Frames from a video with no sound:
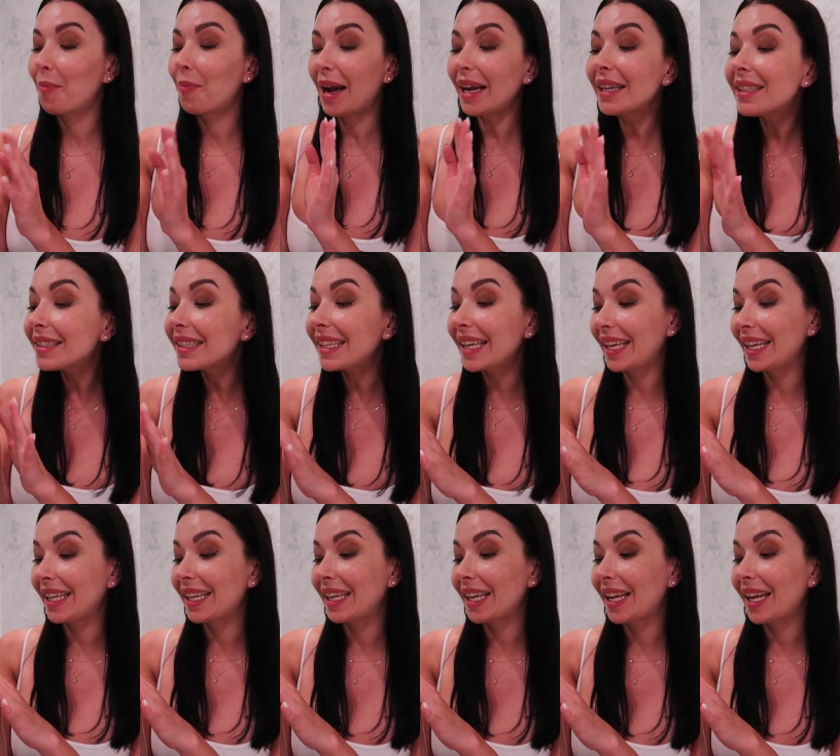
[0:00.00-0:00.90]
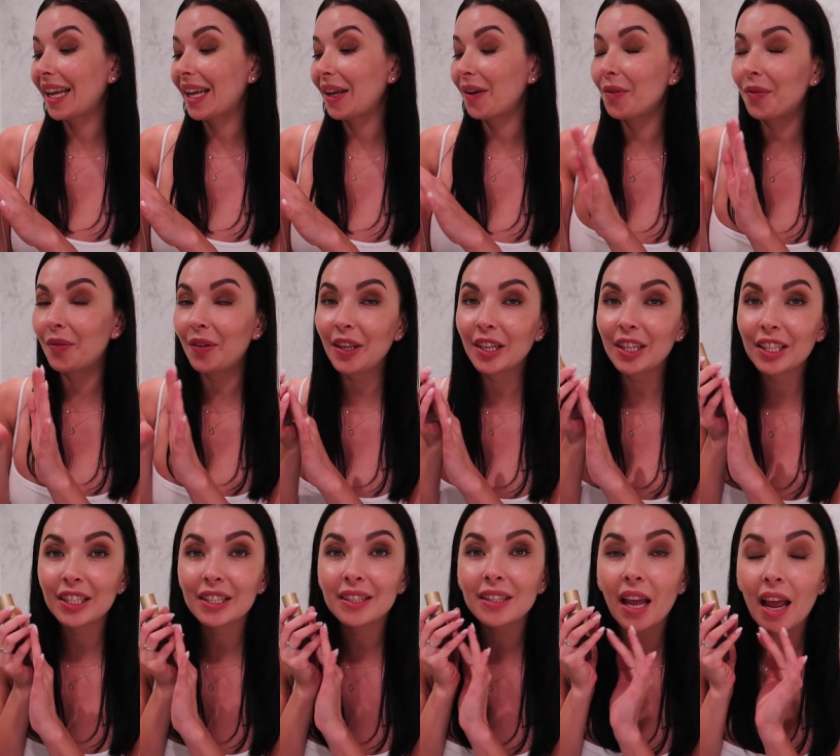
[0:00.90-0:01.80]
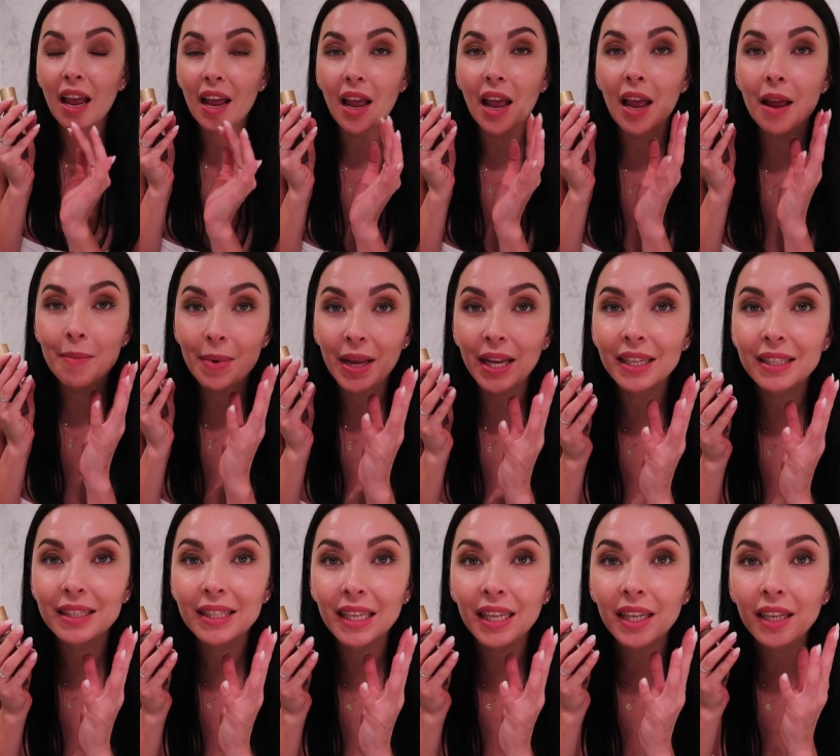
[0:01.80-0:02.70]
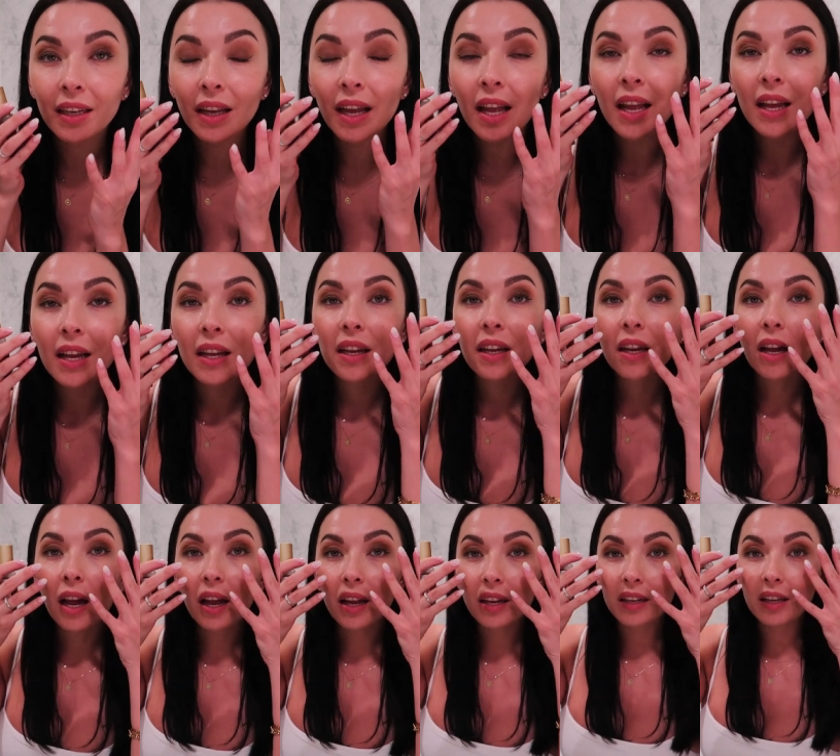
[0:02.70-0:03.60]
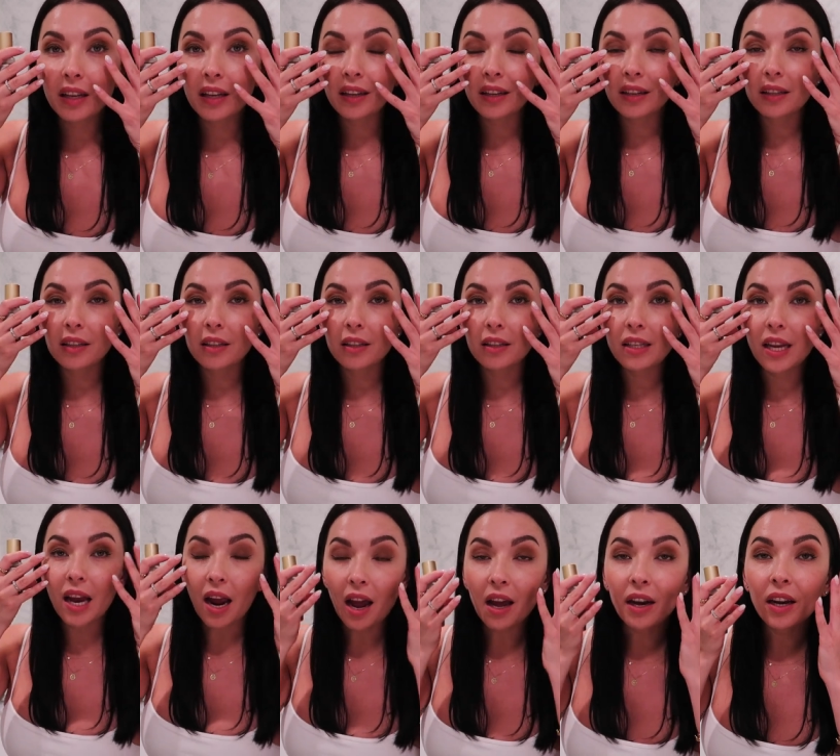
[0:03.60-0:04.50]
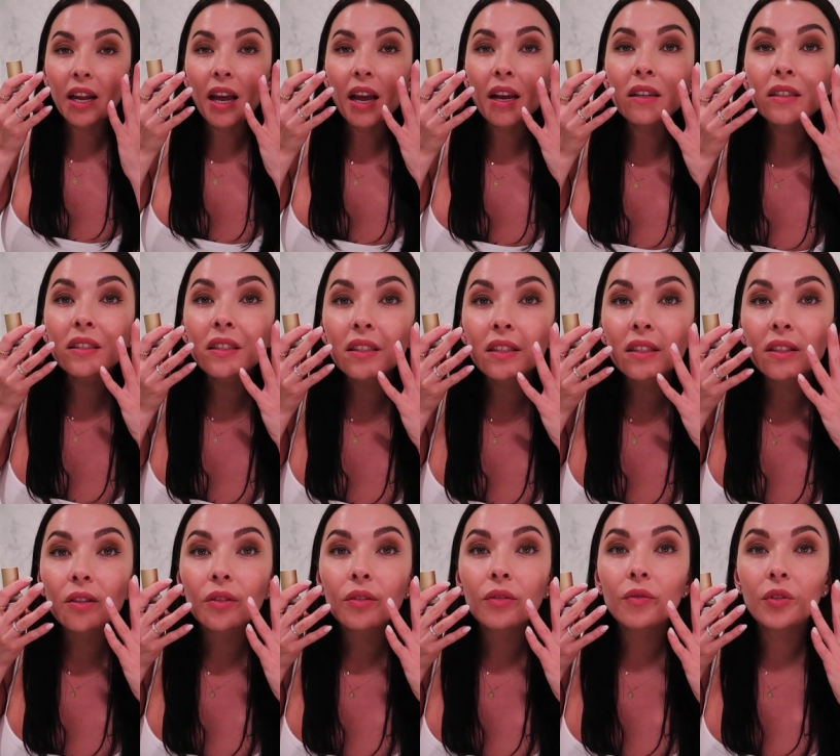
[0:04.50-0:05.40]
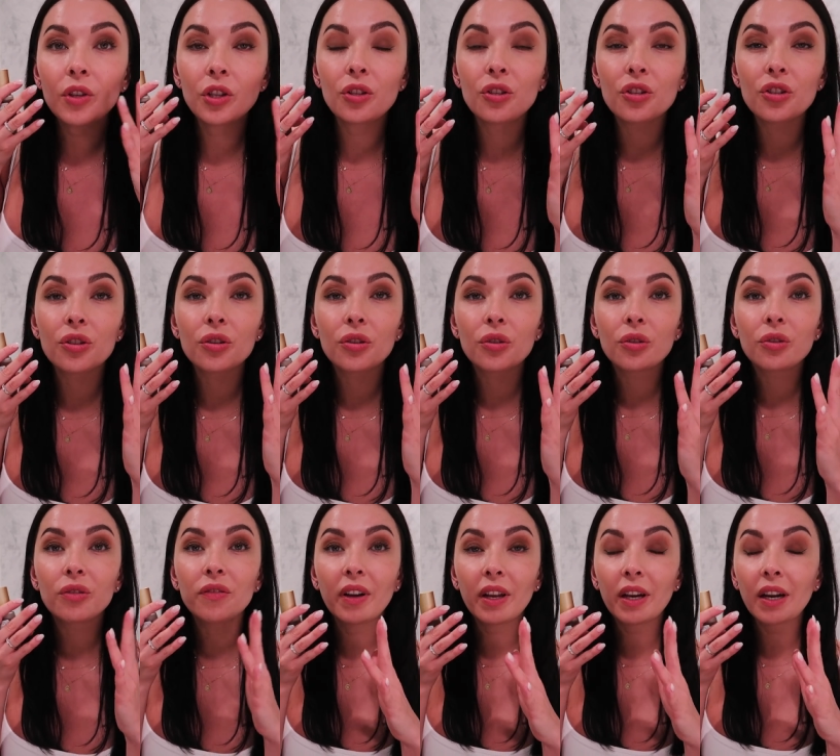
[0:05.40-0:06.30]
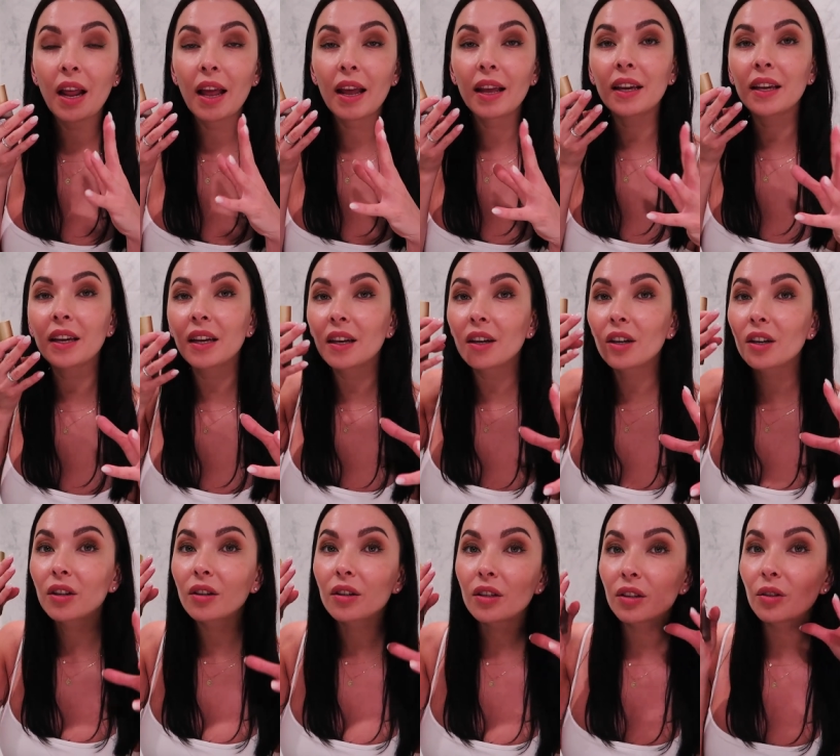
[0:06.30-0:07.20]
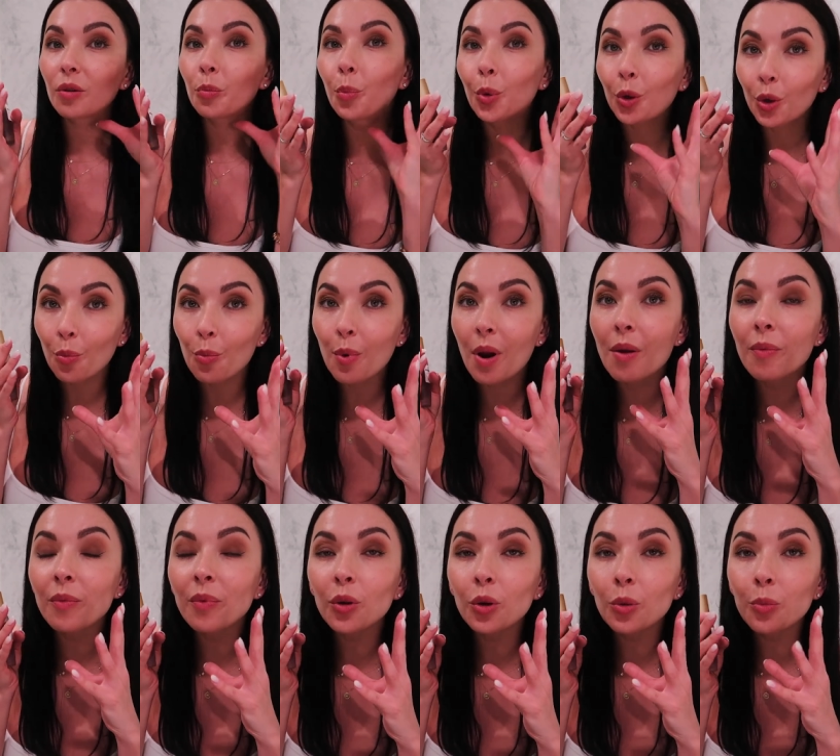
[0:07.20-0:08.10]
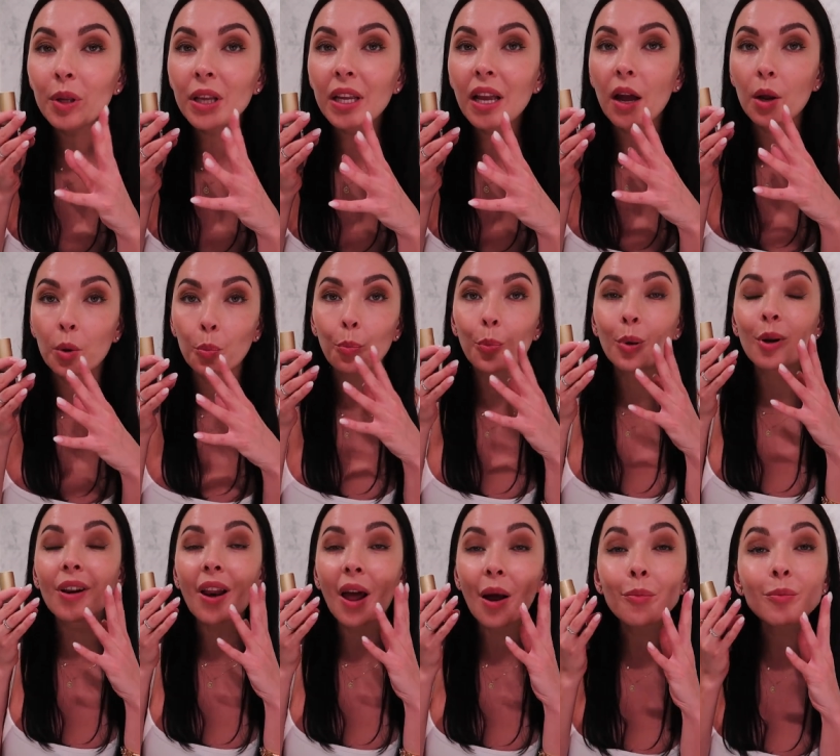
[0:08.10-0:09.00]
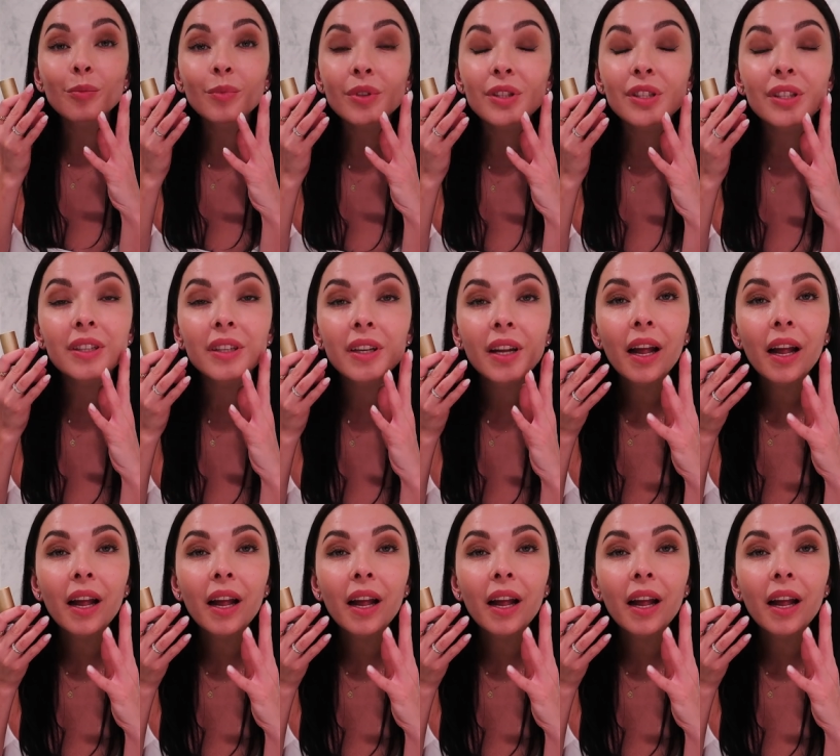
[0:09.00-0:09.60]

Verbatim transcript: my skin feels amazing. The areas which were like problem for me are plumped